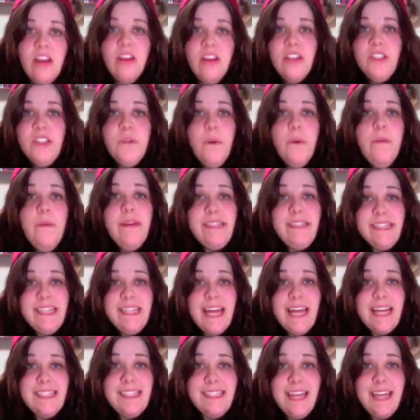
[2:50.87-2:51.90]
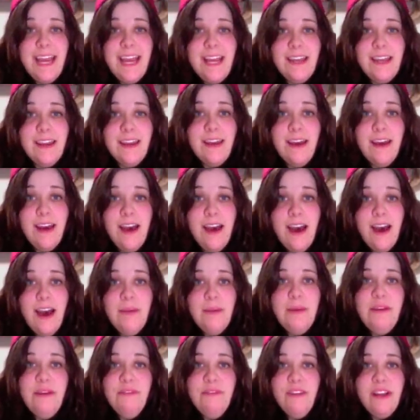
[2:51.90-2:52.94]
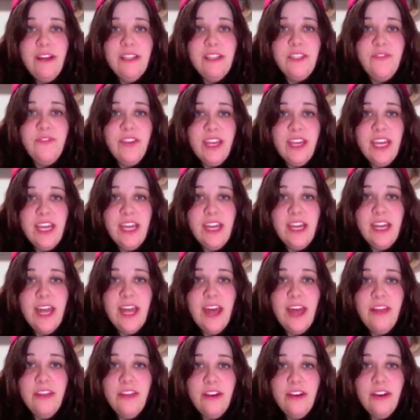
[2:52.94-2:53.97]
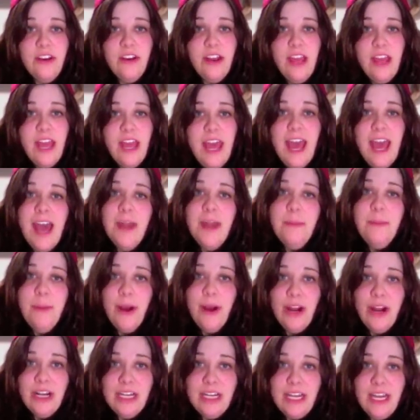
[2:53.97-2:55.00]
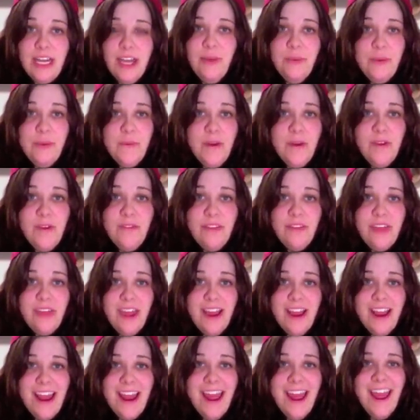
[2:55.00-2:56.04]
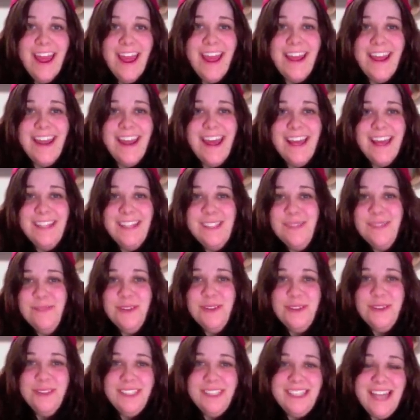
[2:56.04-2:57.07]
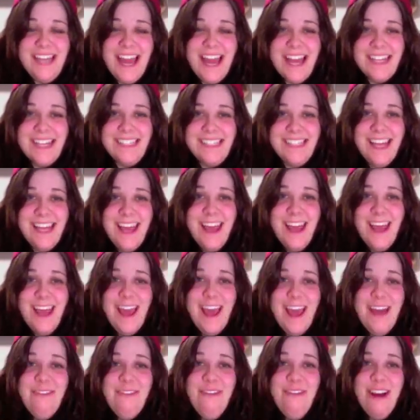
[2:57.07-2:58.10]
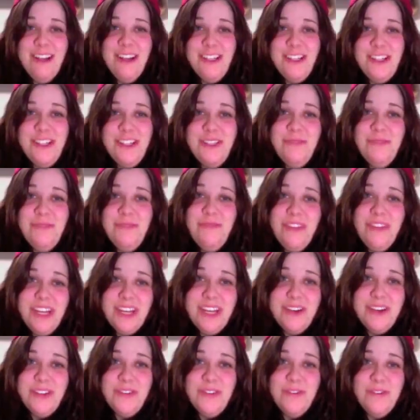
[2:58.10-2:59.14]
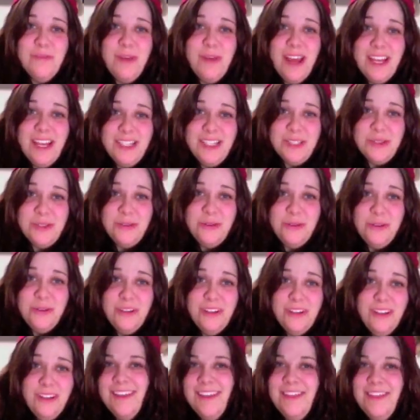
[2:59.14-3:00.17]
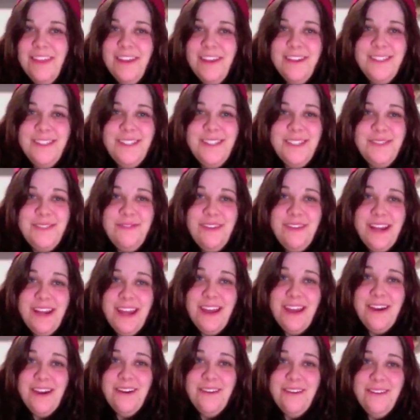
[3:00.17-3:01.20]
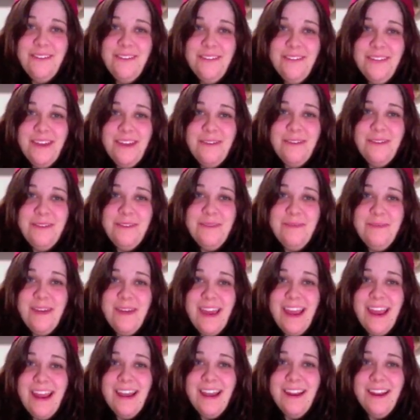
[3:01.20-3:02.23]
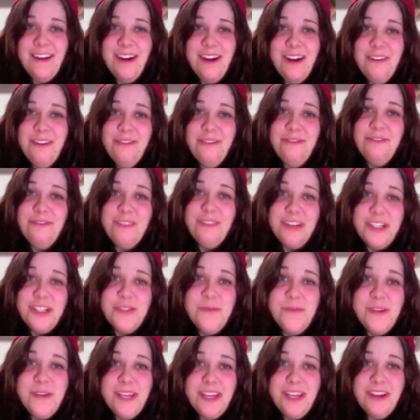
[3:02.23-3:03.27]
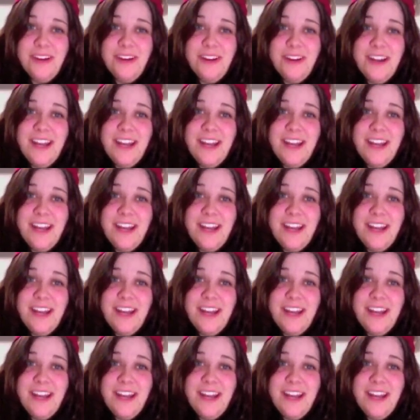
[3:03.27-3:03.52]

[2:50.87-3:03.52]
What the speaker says: So what we did last night, my friends Vicky and Heather had a party. We went over there and had some cool snacks and watched some videos from high school. There's this video that we made our freshman year in